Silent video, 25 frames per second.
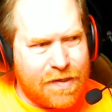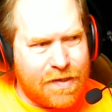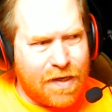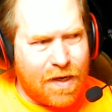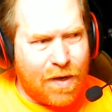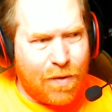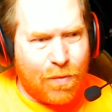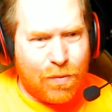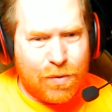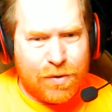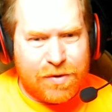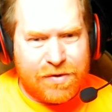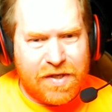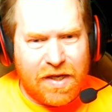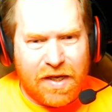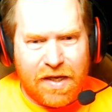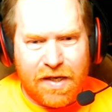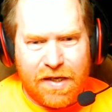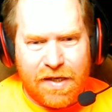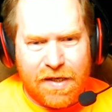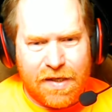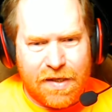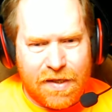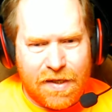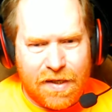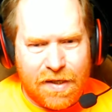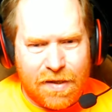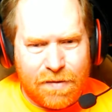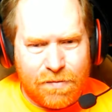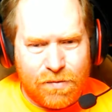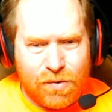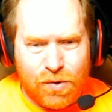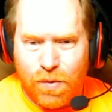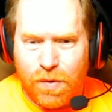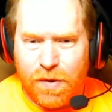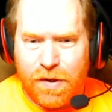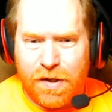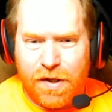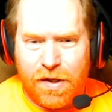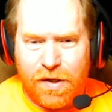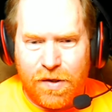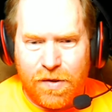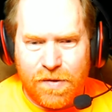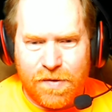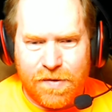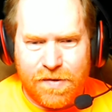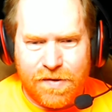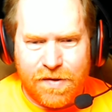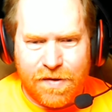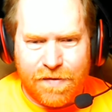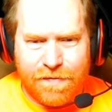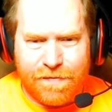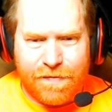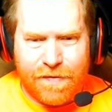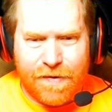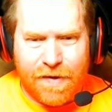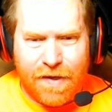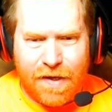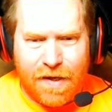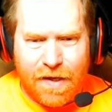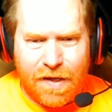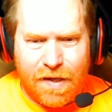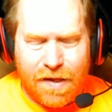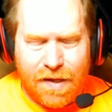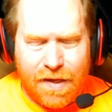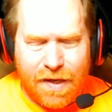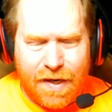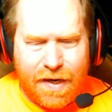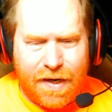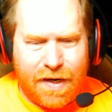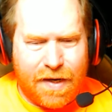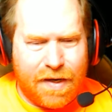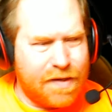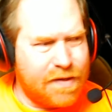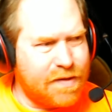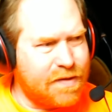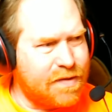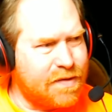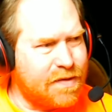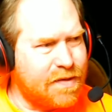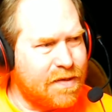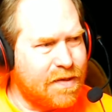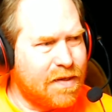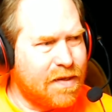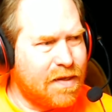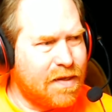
was taking 20 units of Landis